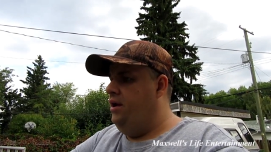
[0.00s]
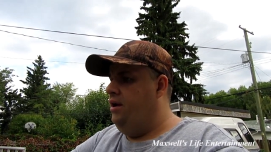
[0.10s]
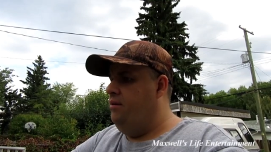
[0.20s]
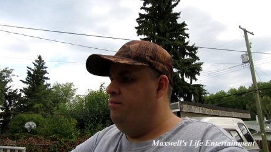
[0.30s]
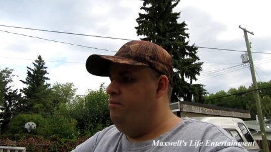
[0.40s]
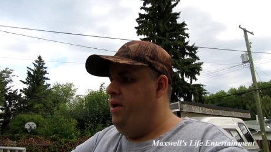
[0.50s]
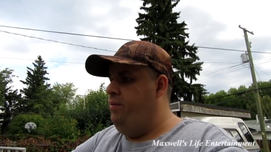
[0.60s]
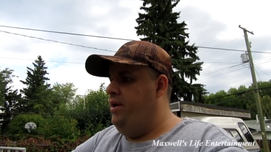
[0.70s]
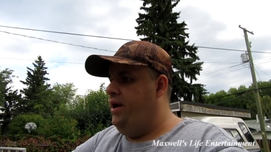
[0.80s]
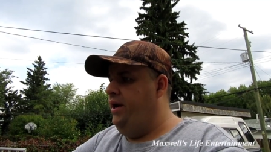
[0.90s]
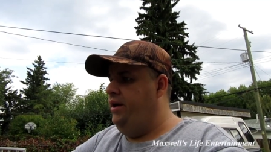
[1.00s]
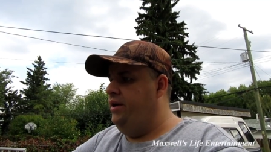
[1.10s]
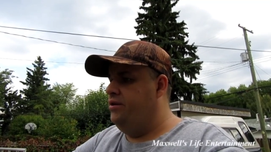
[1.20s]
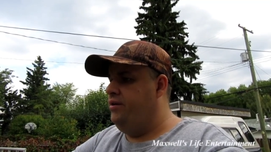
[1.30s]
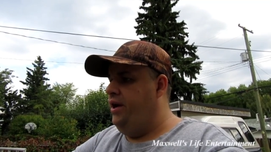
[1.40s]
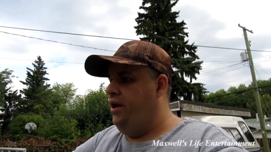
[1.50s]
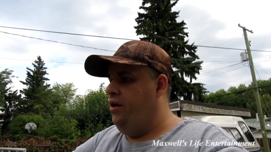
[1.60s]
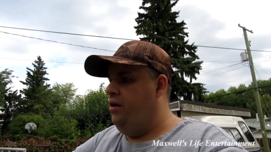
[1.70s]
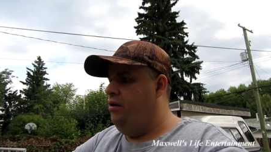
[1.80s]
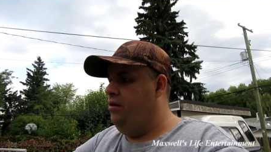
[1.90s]
um, maybe I can try to
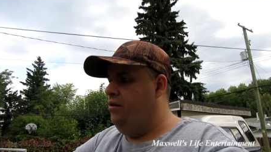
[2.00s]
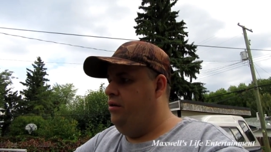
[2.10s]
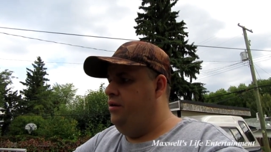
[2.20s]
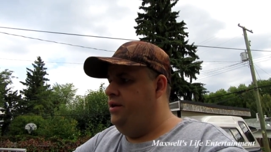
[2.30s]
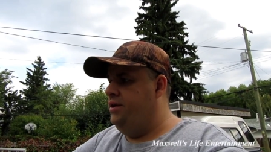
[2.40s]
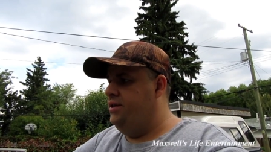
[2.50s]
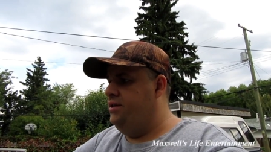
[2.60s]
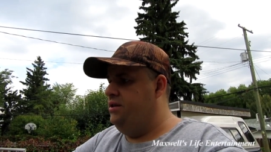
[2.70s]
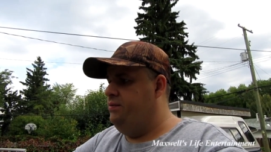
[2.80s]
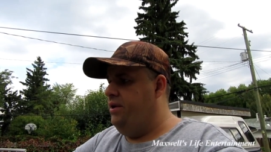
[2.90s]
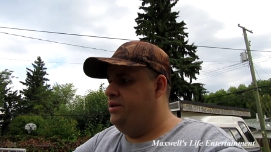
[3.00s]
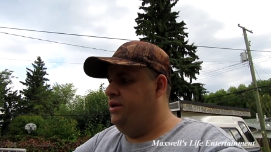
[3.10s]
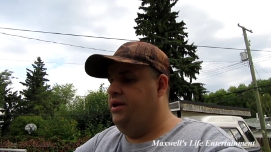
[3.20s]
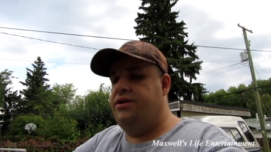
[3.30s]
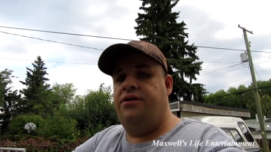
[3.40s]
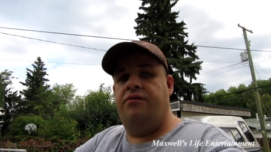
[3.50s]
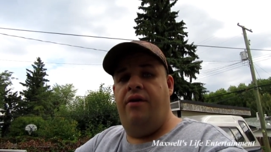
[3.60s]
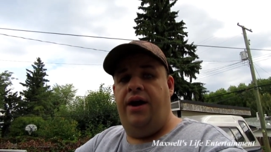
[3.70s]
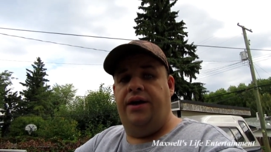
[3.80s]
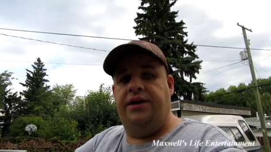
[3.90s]
call this specialist
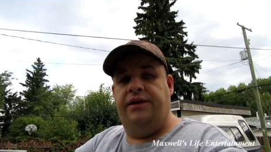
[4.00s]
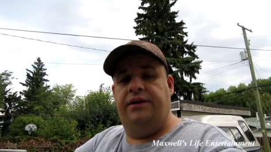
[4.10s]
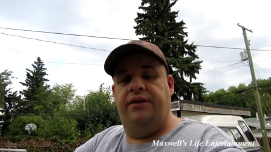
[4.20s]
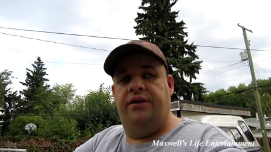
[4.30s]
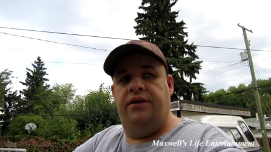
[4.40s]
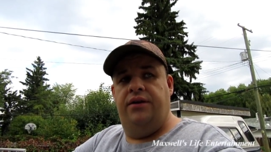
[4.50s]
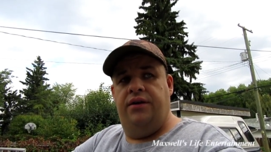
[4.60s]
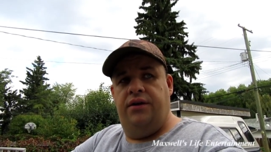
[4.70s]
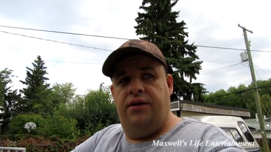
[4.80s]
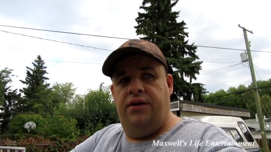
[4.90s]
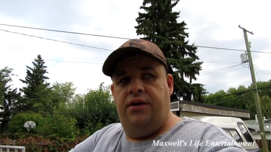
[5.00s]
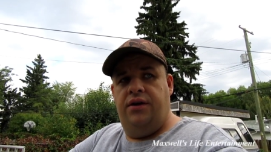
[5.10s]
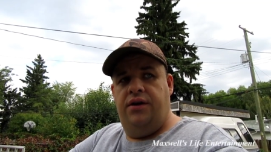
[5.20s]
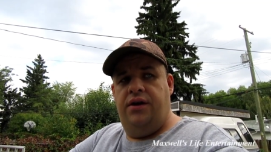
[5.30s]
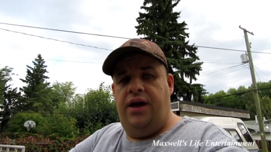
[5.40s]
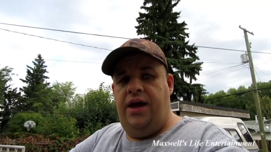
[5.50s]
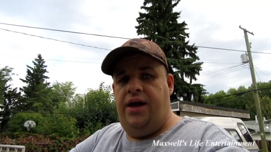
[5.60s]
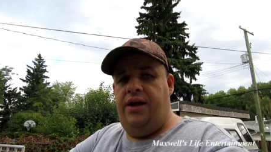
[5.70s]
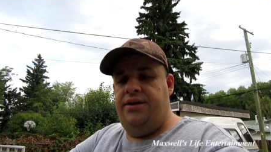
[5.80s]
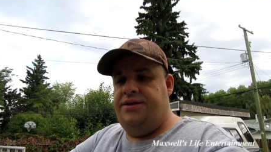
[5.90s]
direct
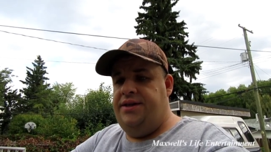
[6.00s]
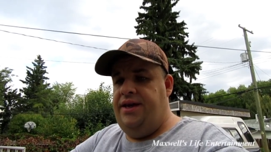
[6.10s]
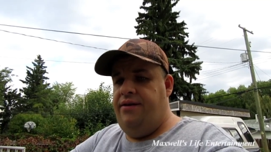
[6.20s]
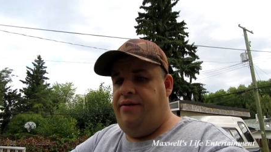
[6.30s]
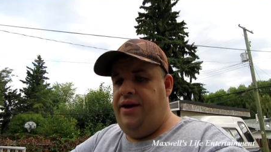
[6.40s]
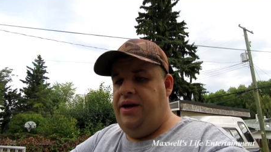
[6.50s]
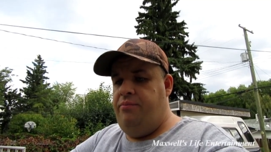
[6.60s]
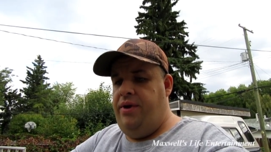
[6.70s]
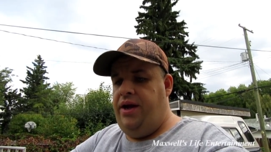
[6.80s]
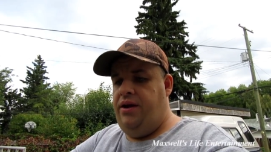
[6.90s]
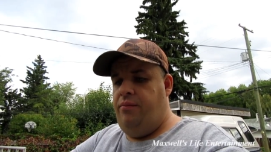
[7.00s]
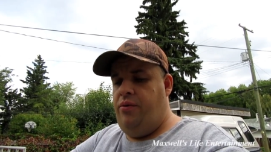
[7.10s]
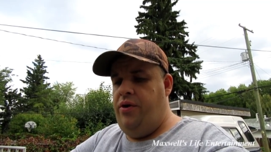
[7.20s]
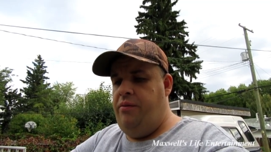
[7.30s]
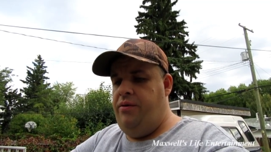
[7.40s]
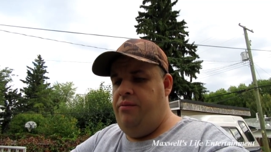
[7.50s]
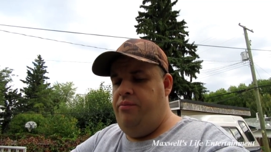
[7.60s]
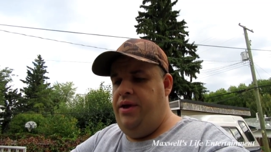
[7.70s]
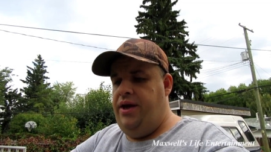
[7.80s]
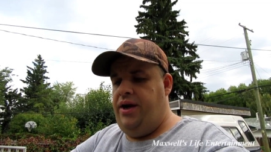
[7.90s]
and see if I can make an
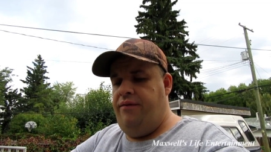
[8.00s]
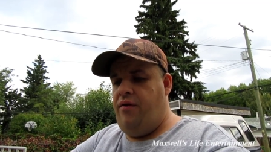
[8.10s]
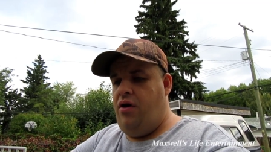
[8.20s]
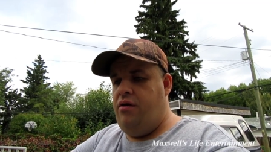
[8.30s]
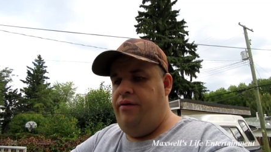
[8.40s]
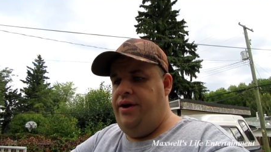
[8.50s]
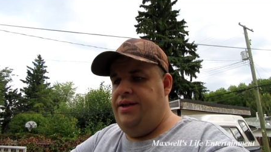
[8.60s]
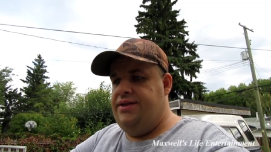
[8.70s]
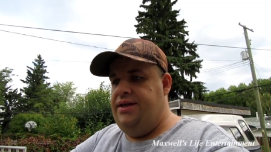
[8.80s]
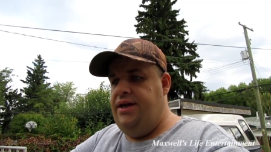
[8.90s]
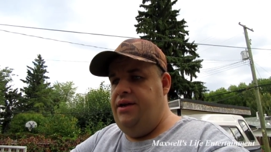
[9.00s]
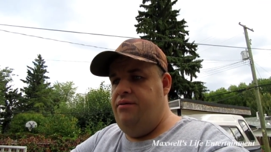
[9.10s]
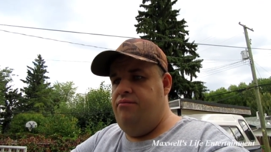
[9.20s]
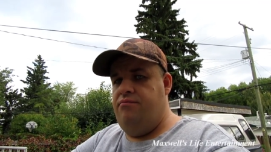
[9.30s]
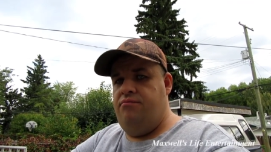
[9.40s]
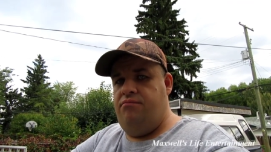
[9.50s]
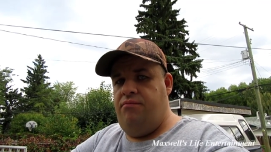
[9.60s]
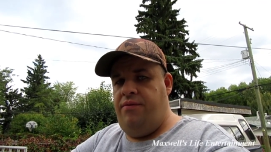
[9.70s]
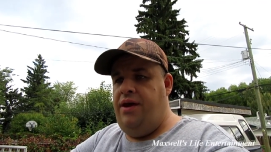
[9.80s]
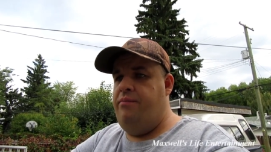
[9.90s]
appointment being I've already seen
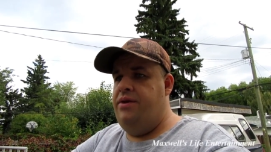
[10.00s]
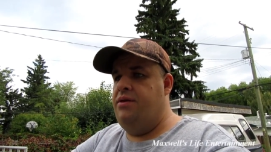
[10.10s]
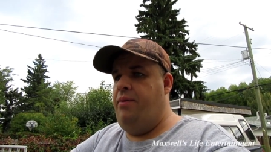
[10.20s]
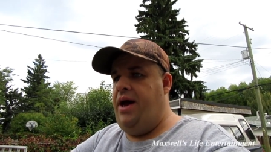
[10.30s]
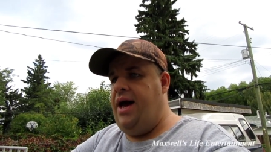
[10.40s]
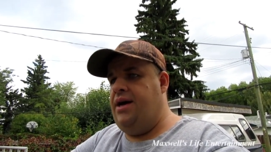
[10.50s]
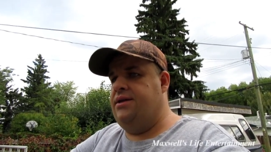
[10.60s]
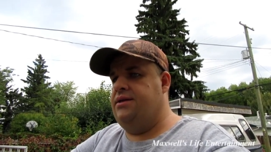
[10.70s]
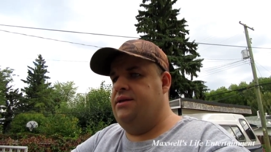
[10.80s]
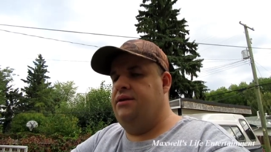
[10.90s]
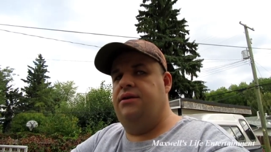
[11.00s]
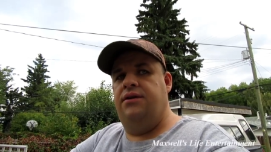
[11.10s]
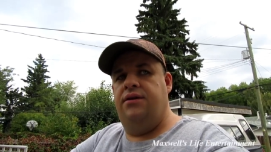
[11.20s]
them in the past.